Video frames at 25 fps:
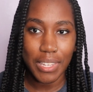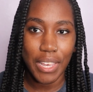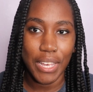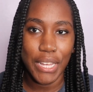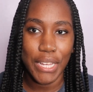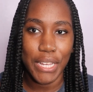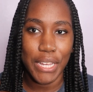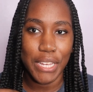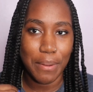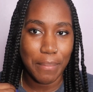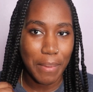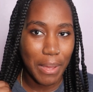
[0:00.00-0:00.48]

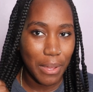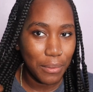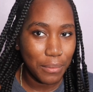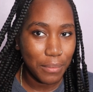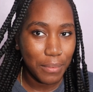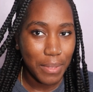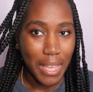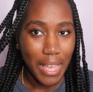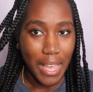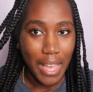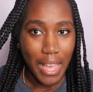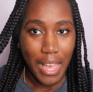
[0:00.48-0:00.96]
a good amount.
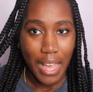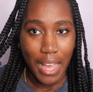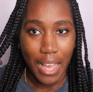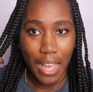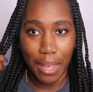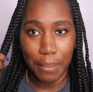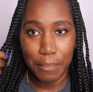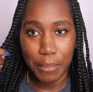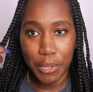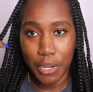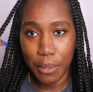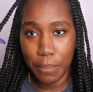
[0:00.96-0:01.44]

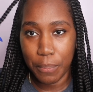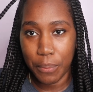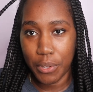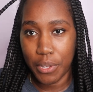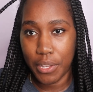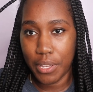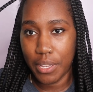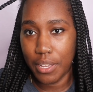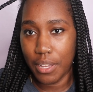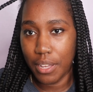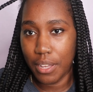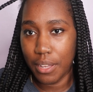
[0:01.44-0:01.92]
I'm gonna
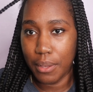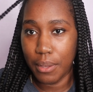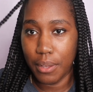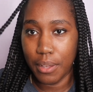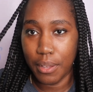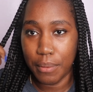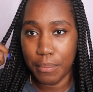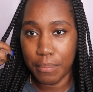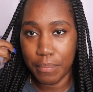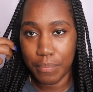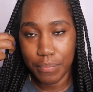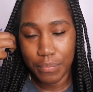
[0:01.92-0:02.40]
put
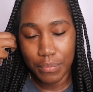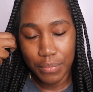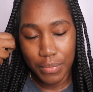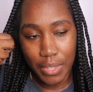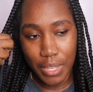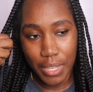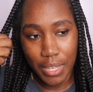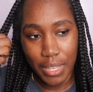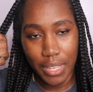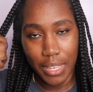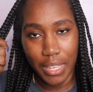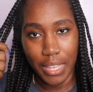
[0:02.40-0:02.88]

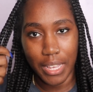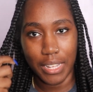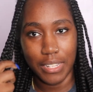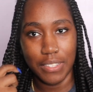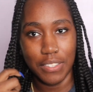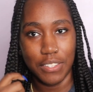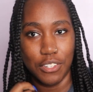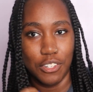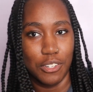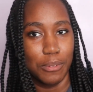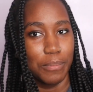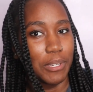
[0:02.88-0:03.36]

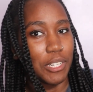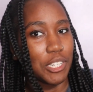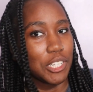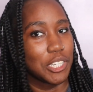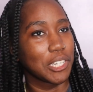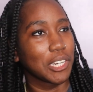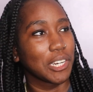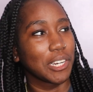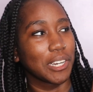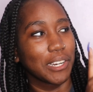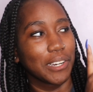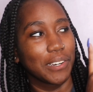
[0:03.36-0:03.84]
insert a
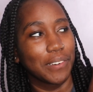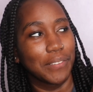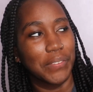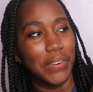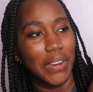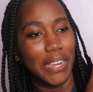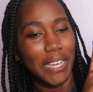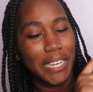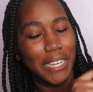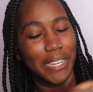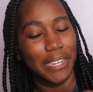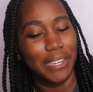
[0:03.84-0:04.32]
picture
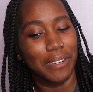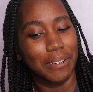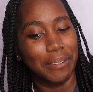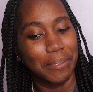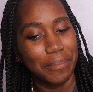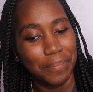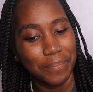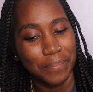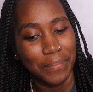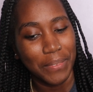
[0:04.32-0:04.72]
right here.